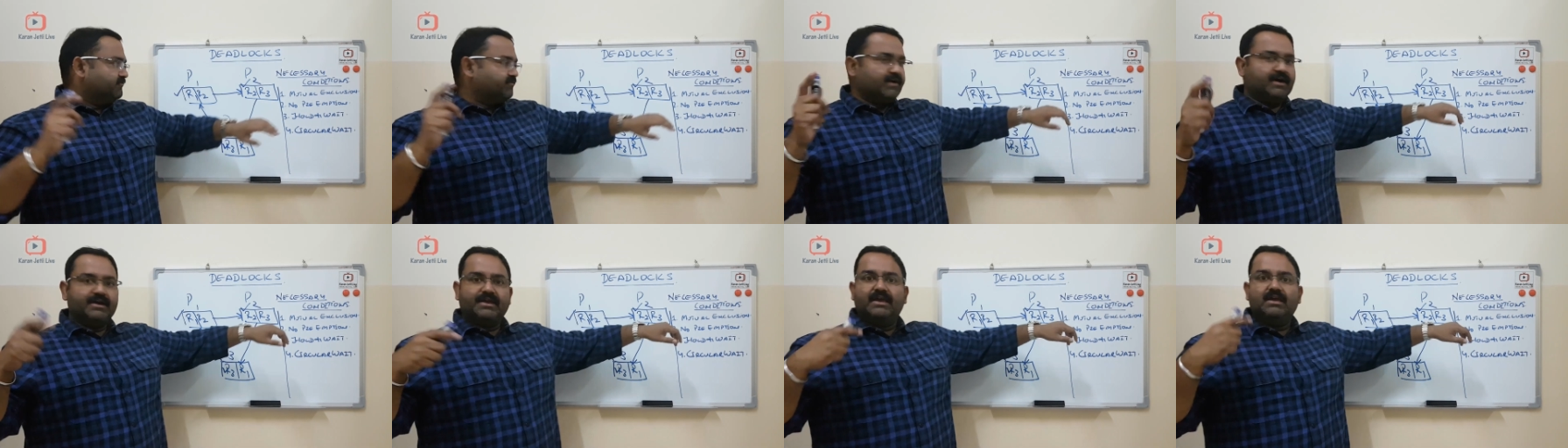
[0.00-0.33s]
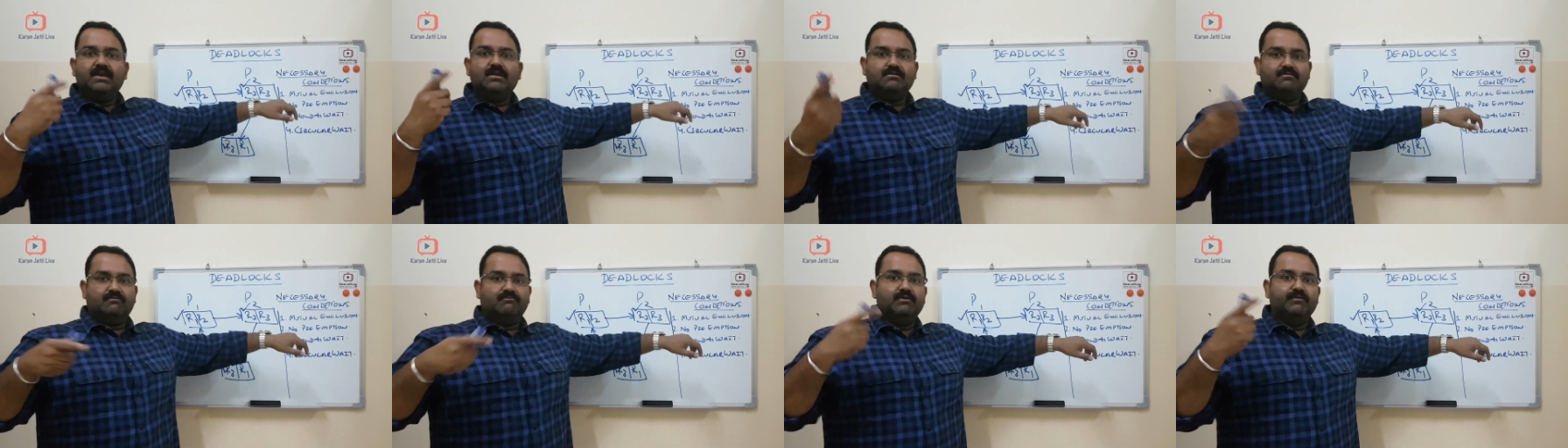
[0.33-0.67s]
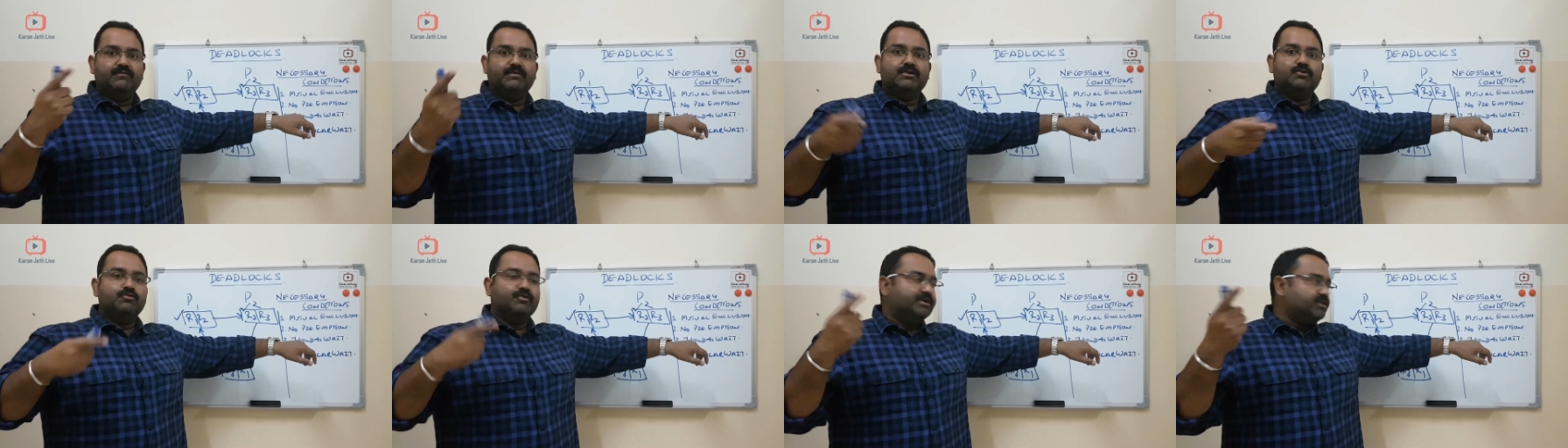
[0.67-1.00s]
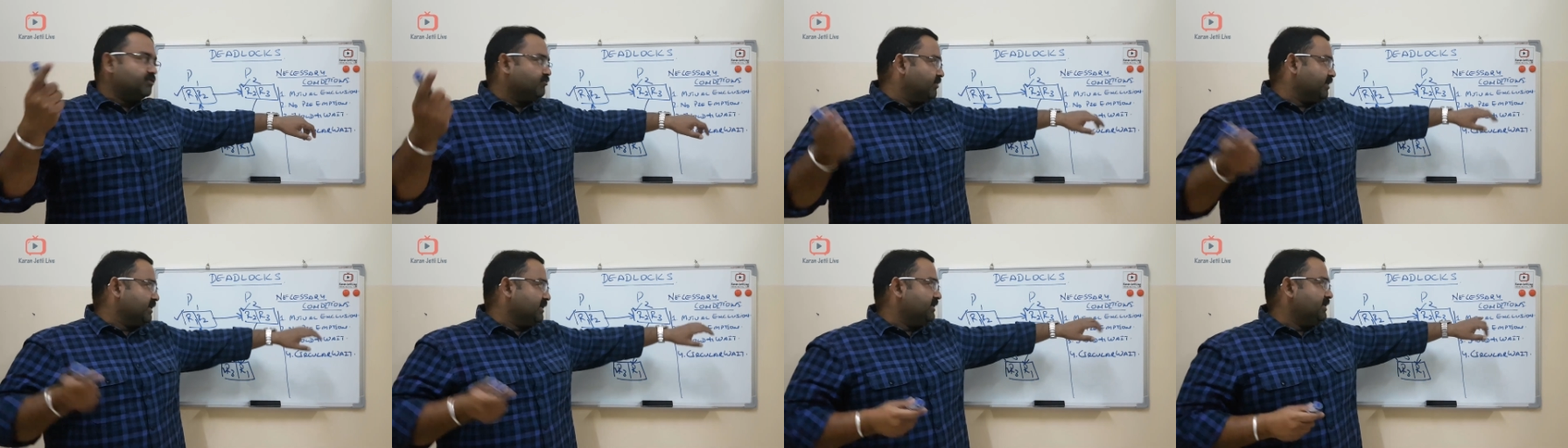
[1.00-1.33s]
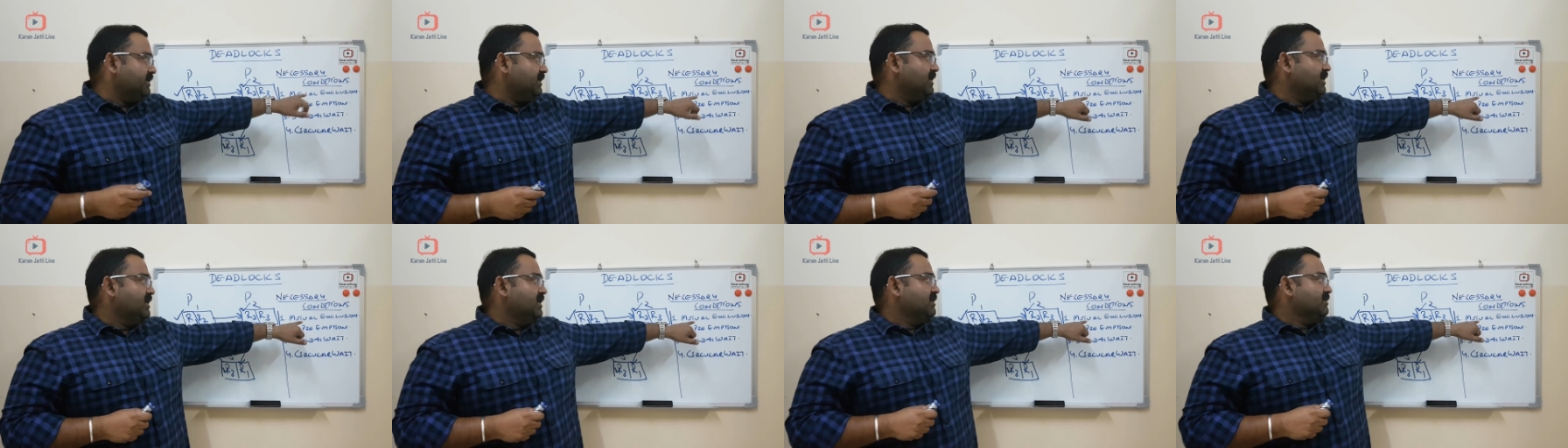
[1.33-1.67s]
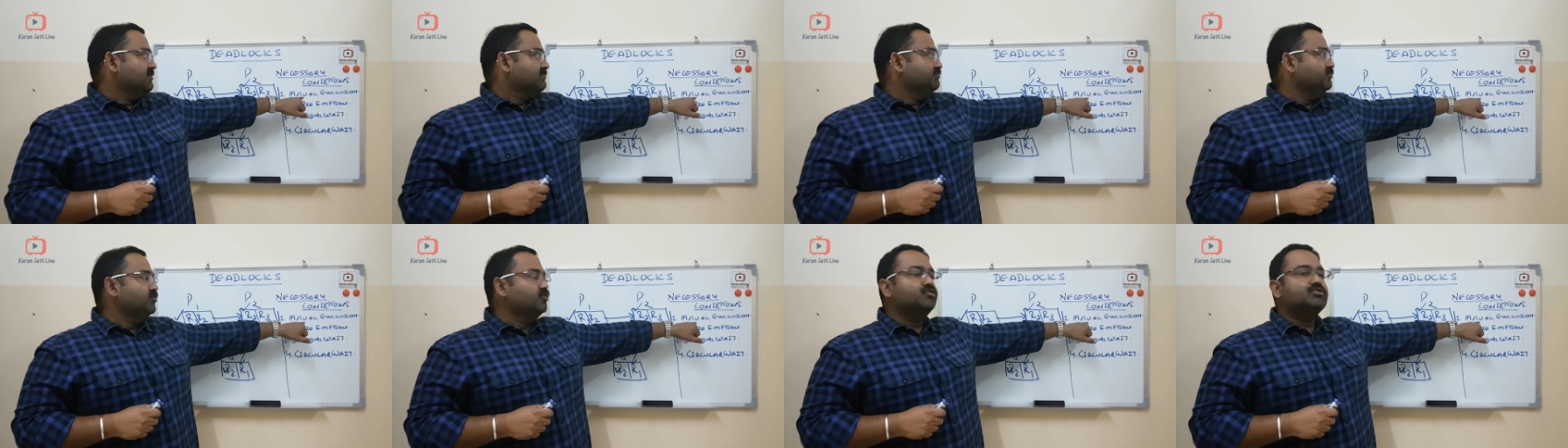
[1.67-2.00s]
Again, we will do it quickly.
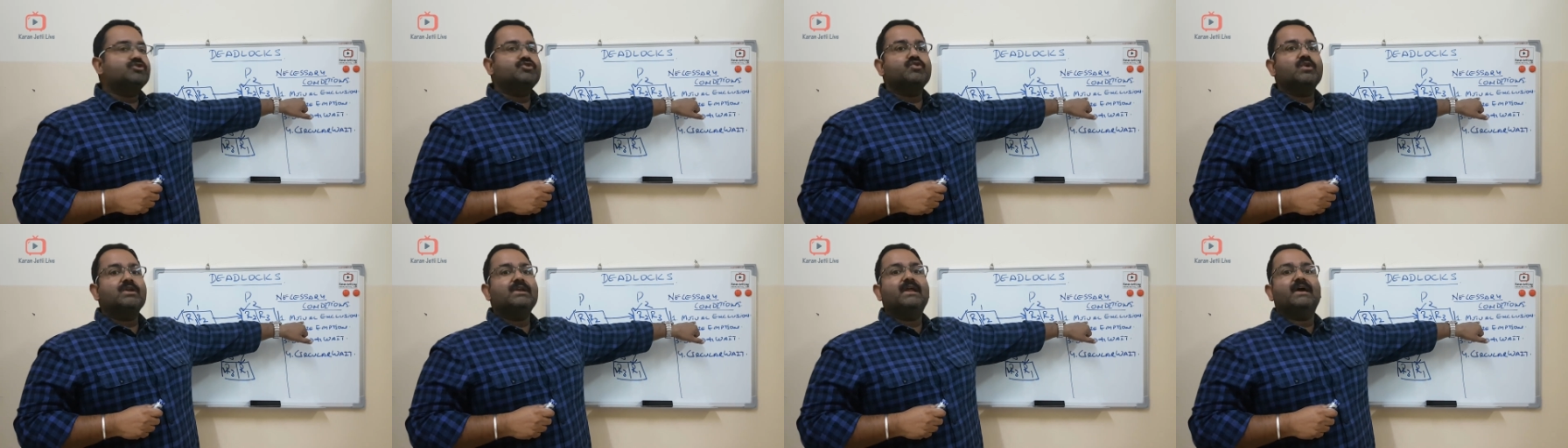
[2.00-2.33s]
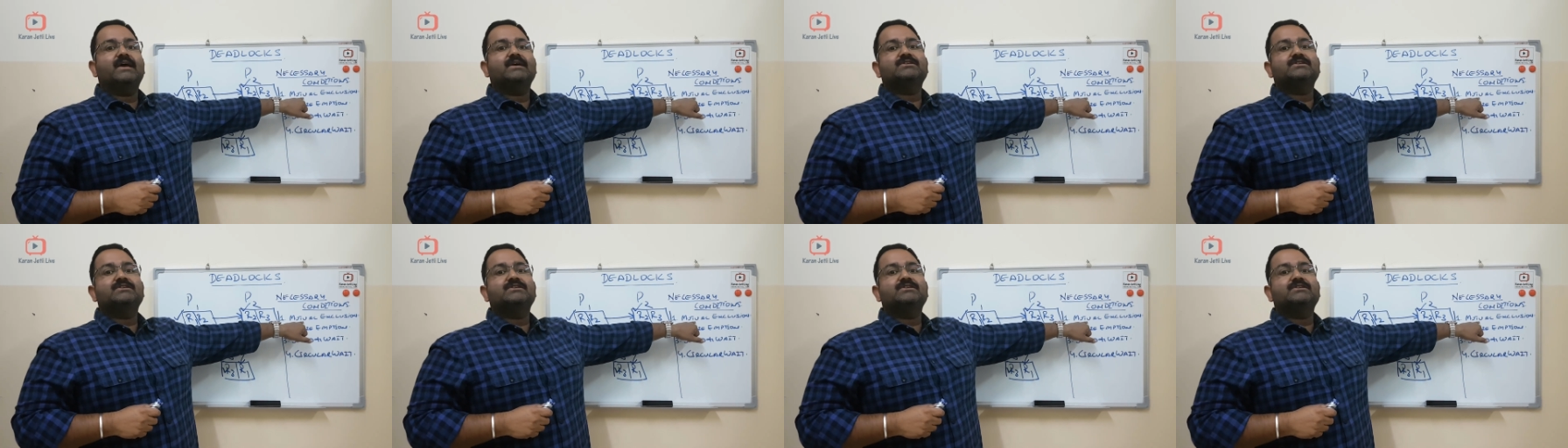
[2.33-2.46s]
Mutual